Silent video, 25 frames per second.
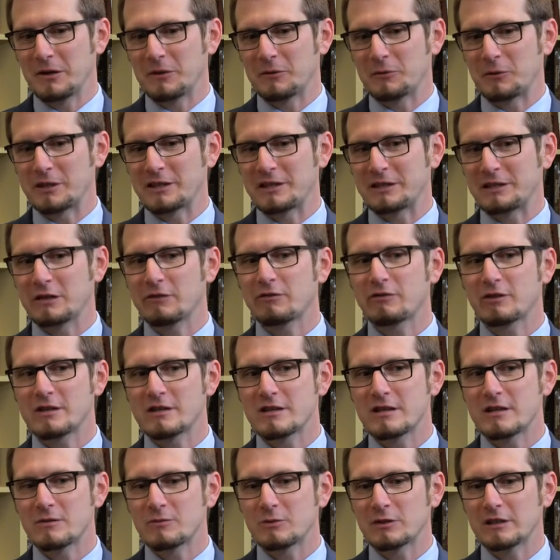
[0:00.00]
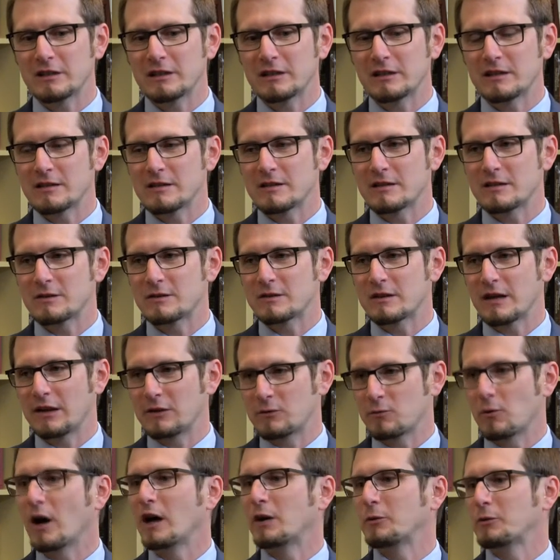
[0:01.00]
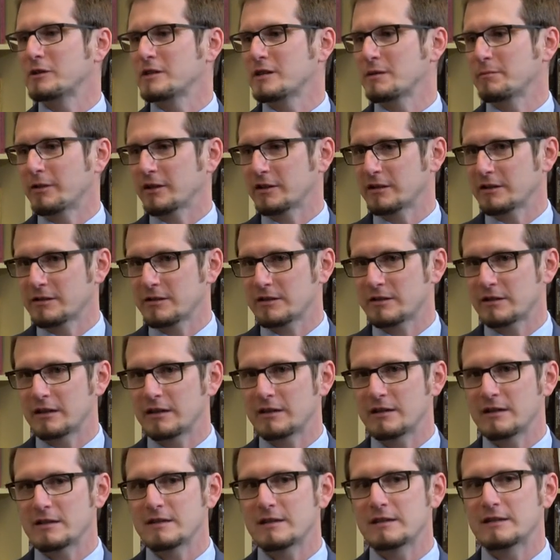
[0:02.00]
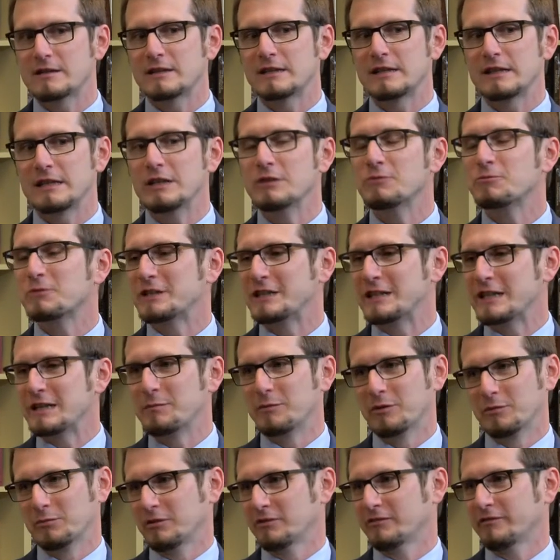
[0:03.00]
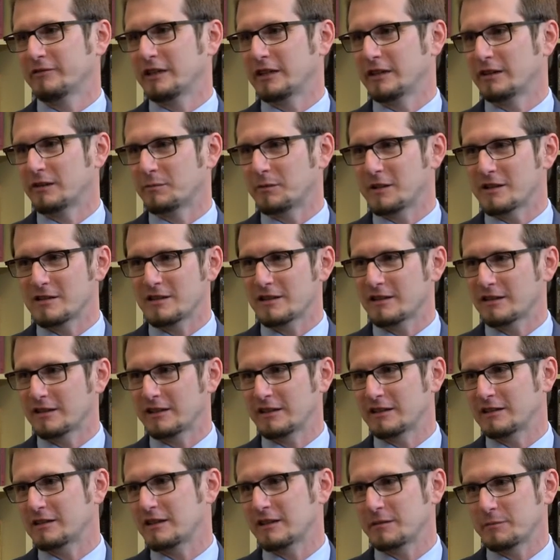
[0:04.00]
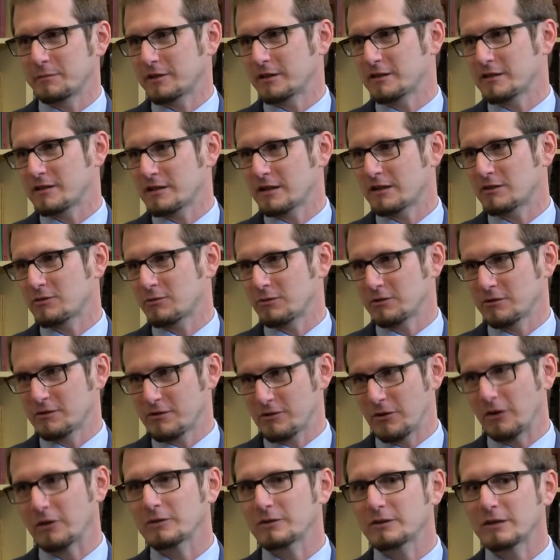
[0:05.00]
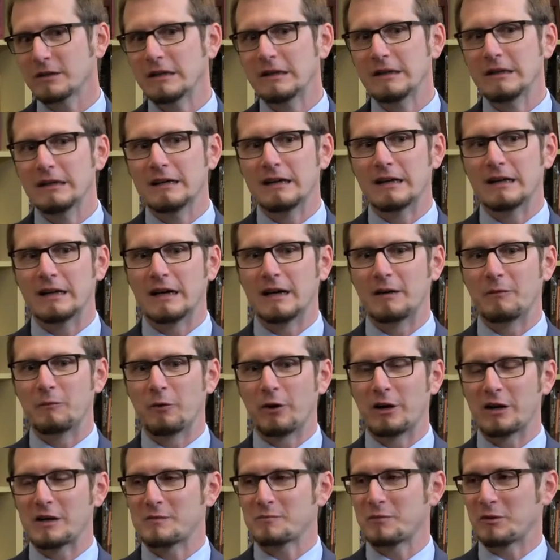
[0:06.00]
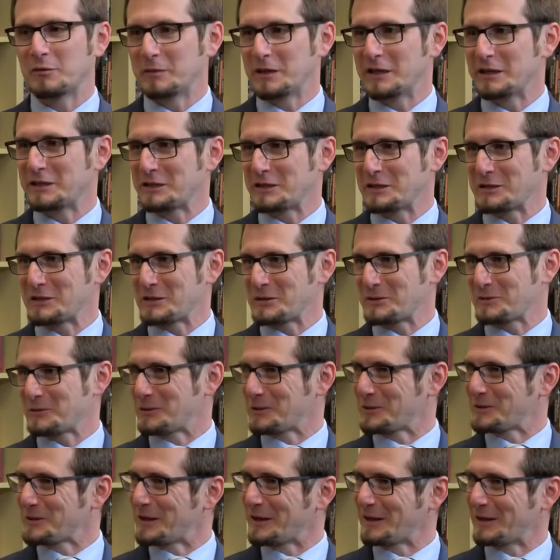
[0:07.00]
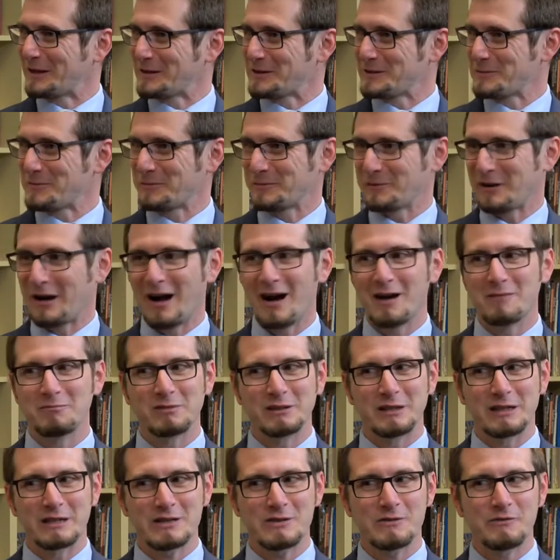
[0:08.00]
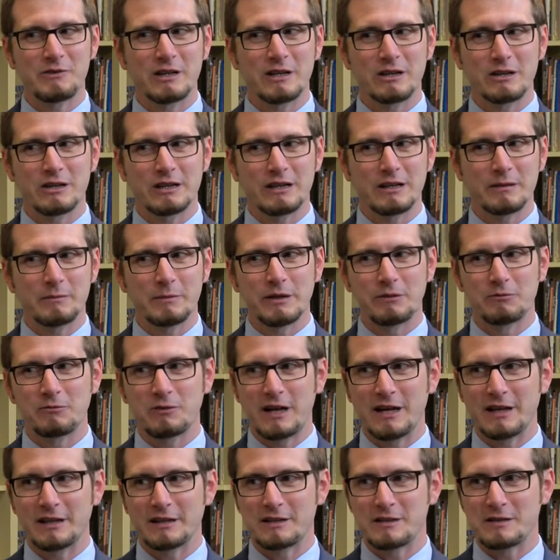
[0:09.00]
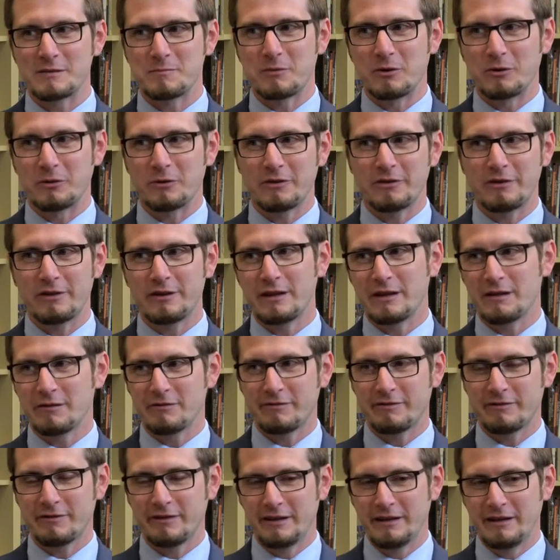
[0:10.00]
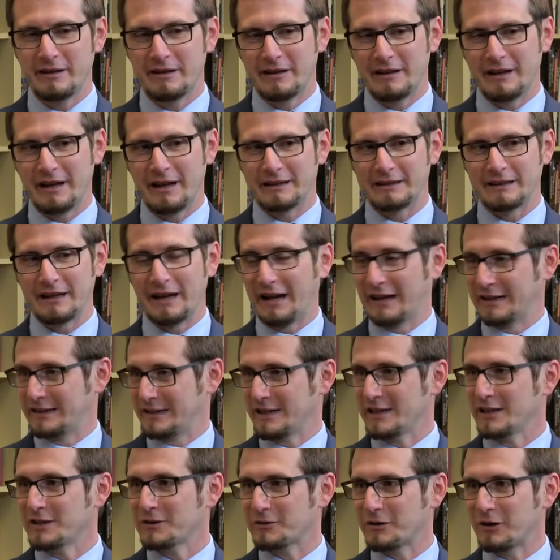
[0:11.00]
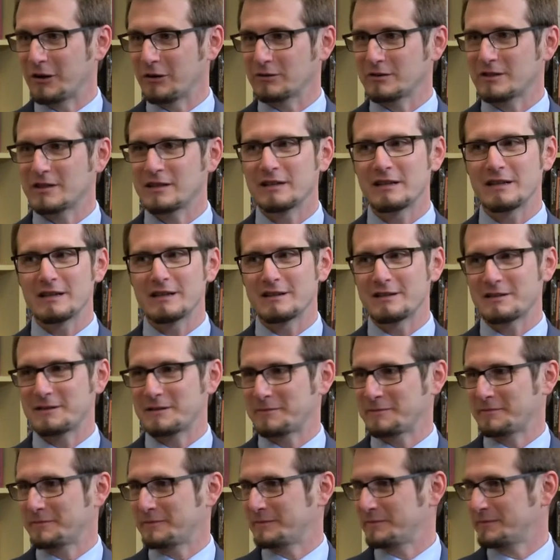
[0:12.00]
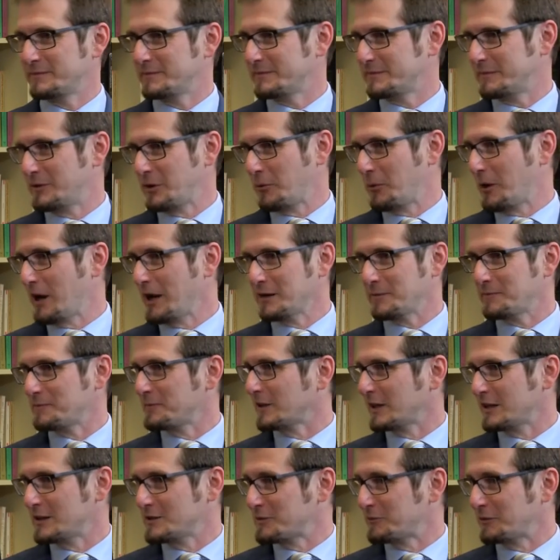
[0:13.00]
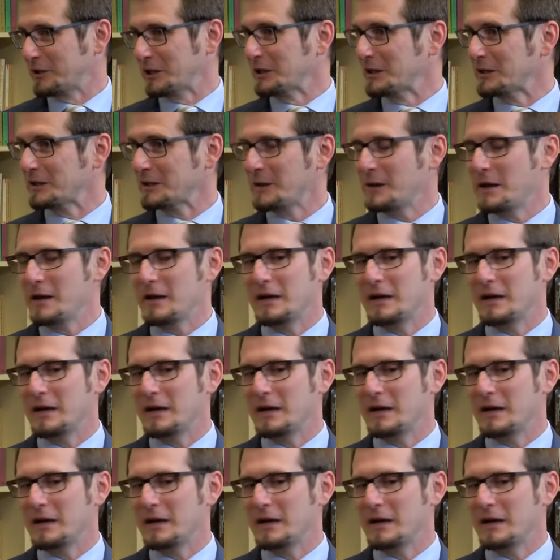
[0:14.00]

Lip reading: What the difference is with Tityus is why was he punished? Tityus is an irredeemable figure, basically attempted sexual assault. Whereas Prometheus, as we were saying, is a complex figure and can be read as both thief and hero. Tityus, no way, he's a villain.